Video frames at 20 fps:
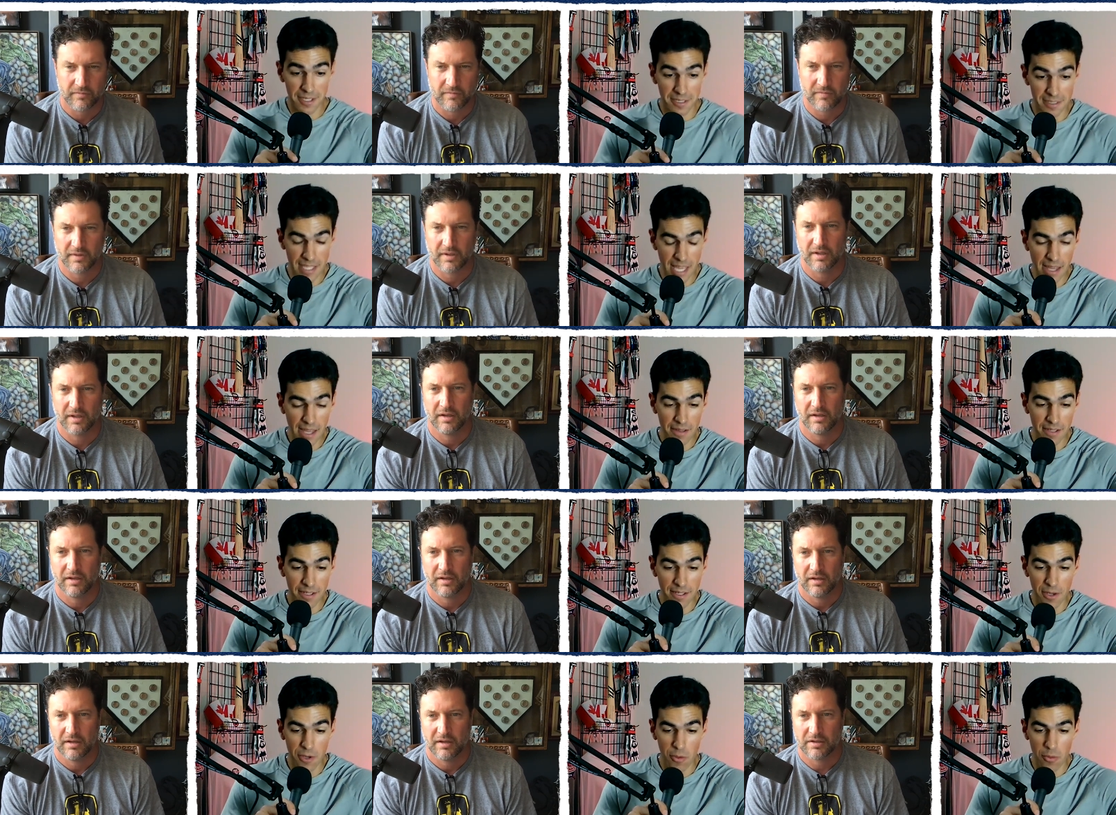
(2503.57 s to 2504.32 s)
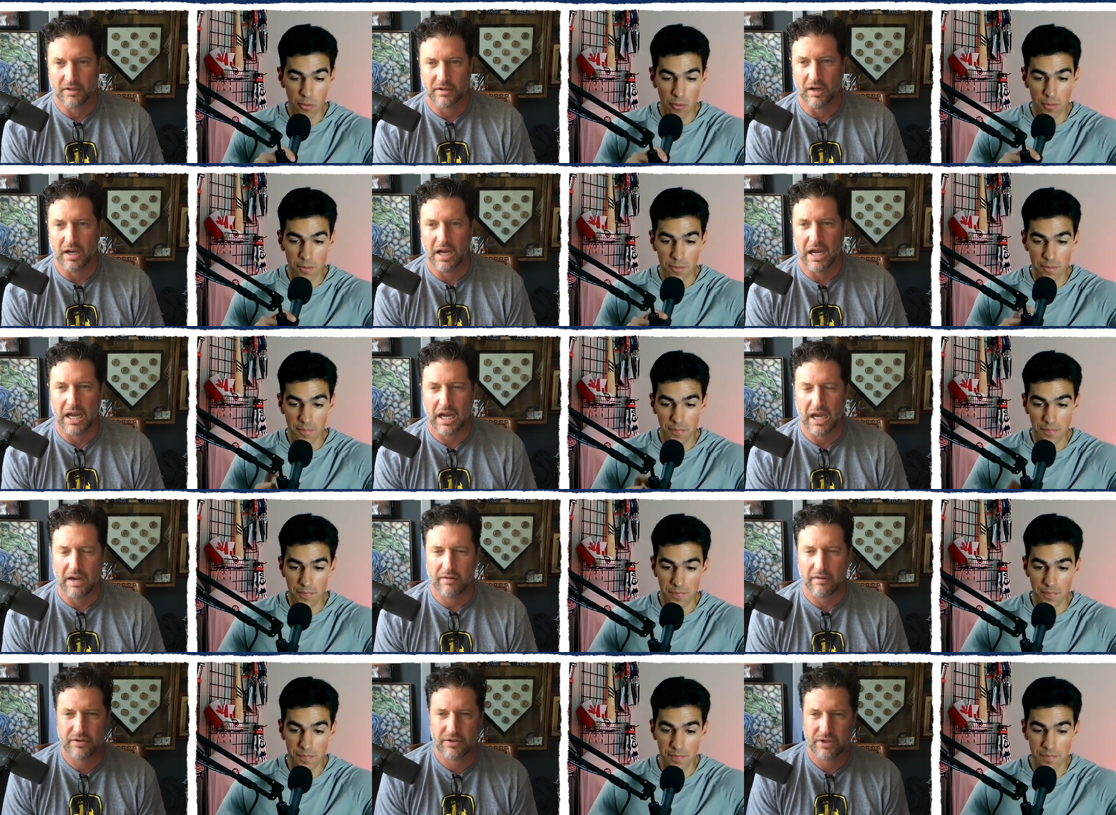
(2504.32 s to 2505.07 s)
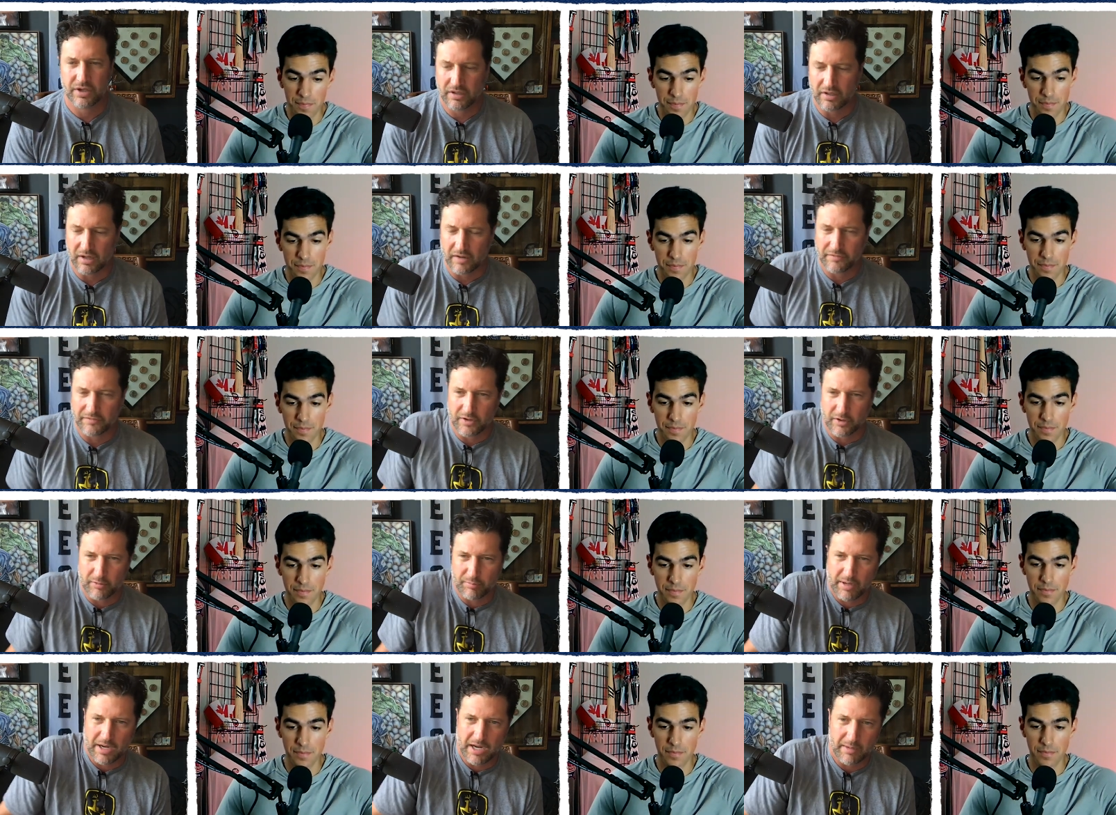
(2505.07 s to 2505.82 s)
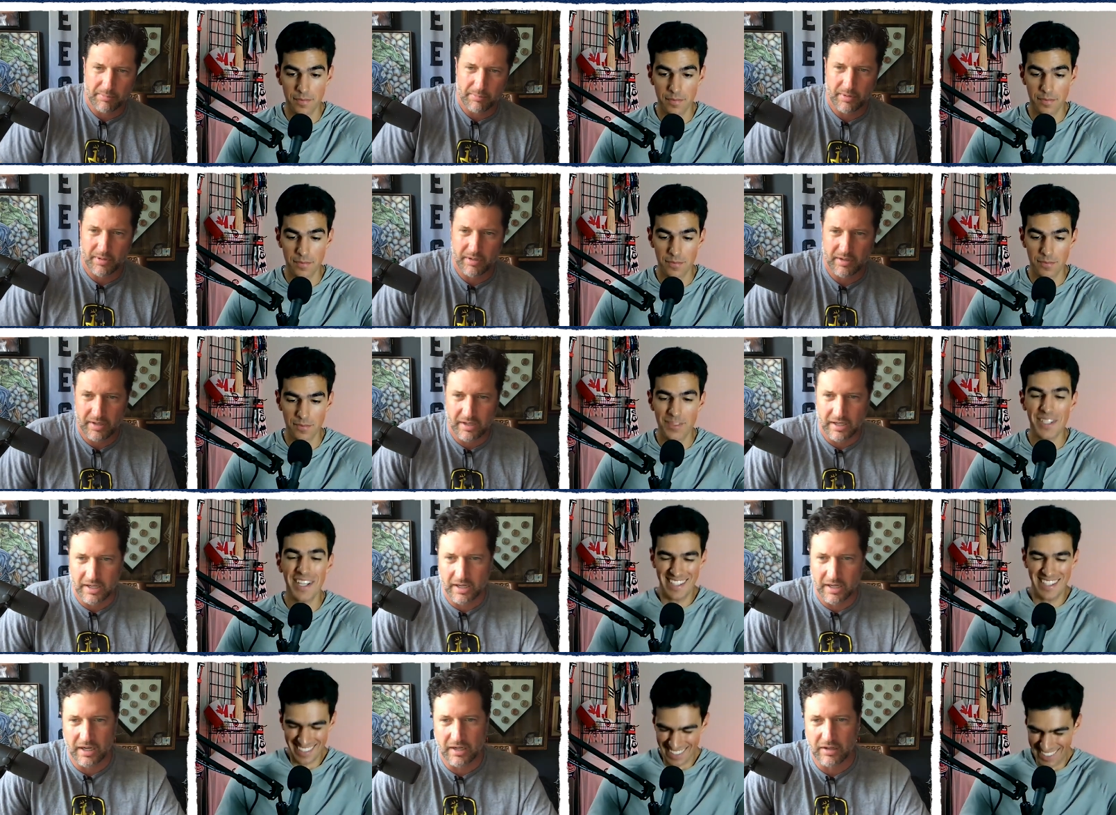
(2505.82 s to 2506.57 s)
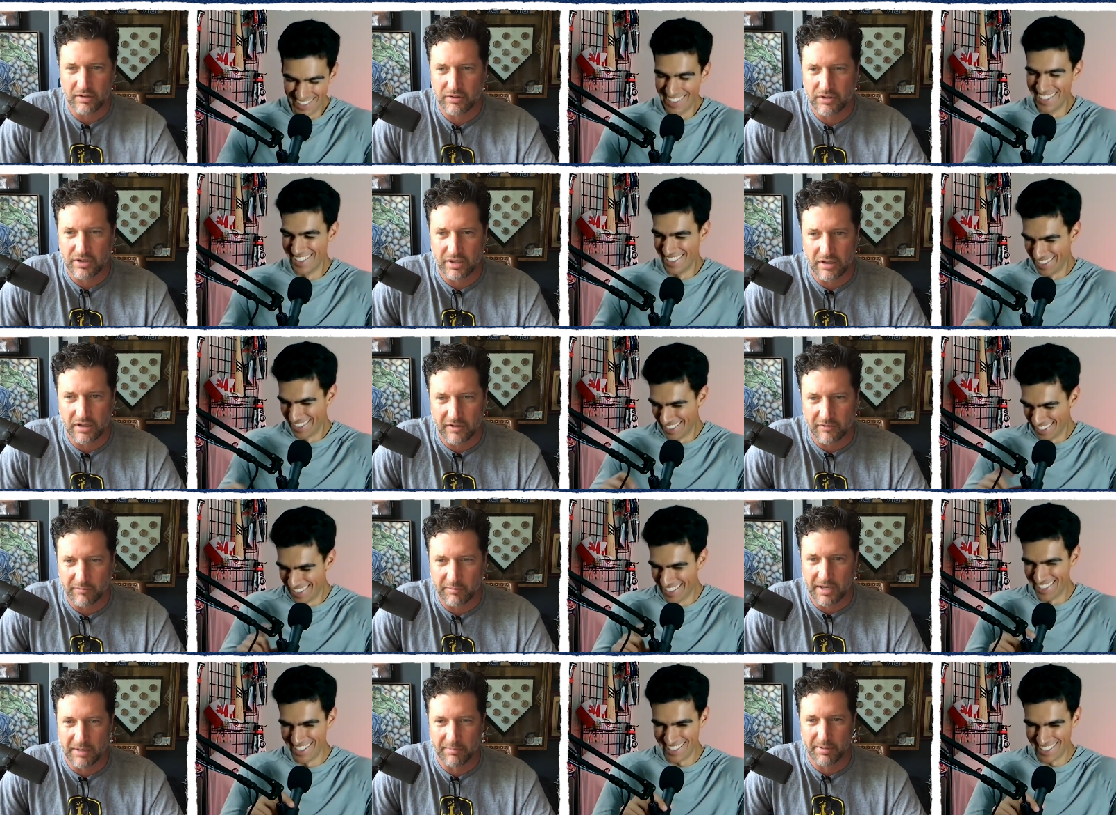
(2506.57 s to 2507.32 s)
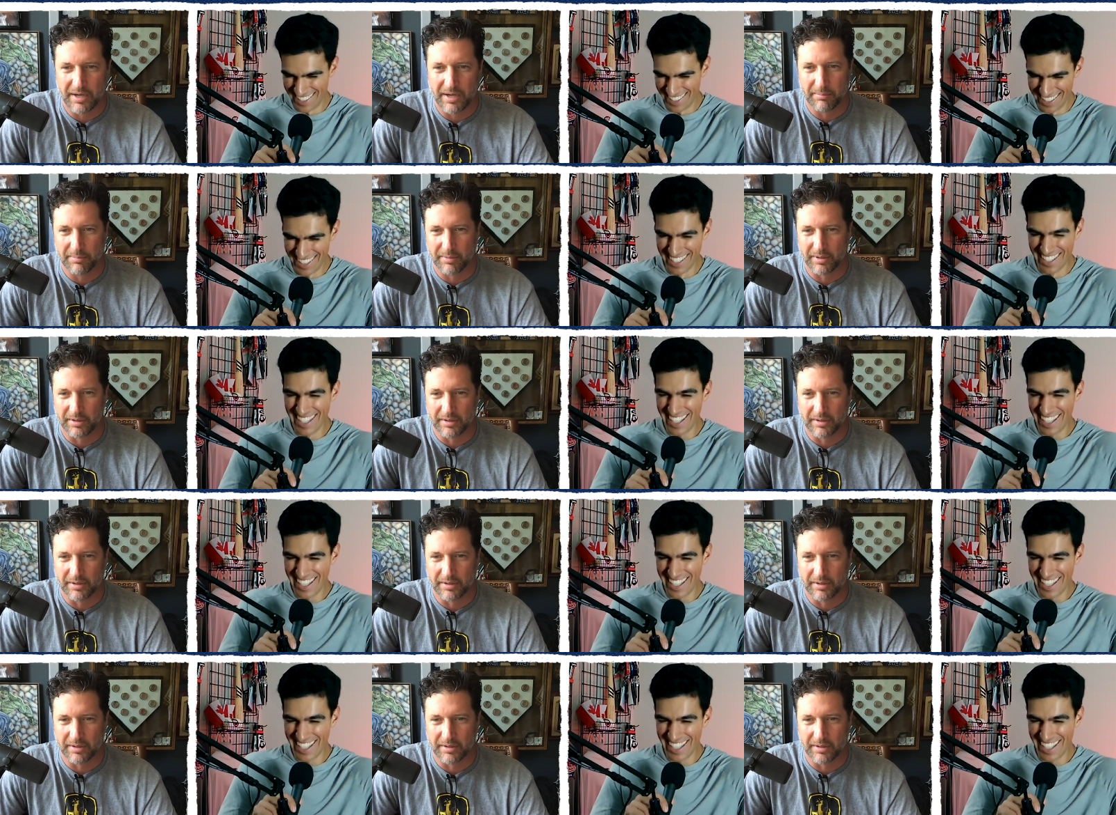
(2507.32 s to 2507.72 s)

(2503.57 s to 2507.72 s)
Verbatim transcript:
Speaker 1: yeah. I would cheat off your paper, and you cheat off my paper.